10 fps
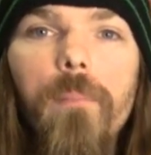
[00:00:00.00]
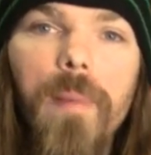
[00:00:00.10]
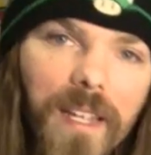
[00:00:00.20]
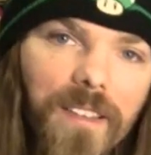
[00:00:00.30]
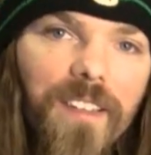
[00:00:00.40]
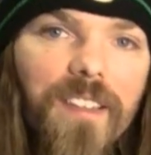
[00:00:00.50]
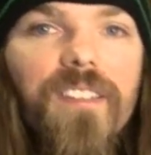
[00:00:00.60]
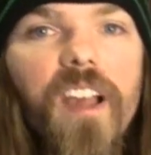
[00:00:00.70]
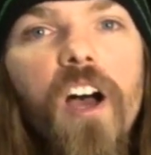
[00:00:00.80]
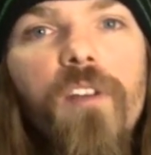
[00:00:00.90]

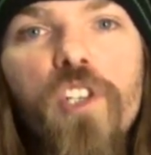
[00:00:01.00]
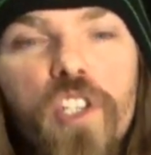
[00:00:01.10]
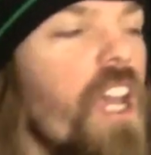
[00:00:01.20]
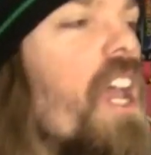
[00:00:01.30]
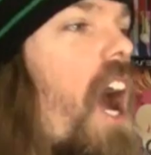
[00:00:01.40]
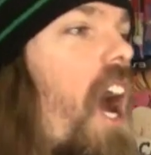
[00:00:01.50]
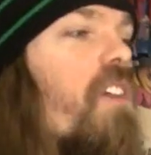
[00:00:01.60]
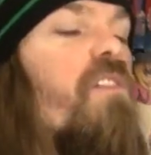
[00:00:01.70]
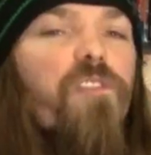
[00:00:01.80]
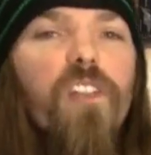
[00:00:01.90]
pieces of shit.
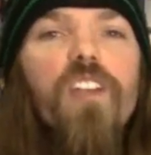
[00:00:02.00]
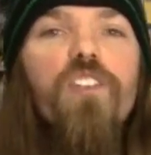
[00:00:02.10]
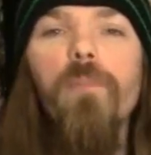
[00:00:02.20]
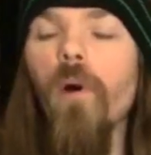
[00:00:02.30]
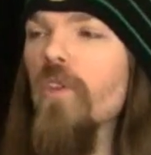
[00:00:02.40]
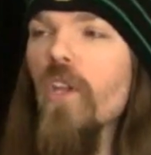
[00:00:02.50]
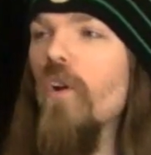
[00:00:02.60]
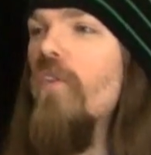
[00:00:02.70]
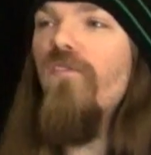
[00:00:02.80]
Unflushable little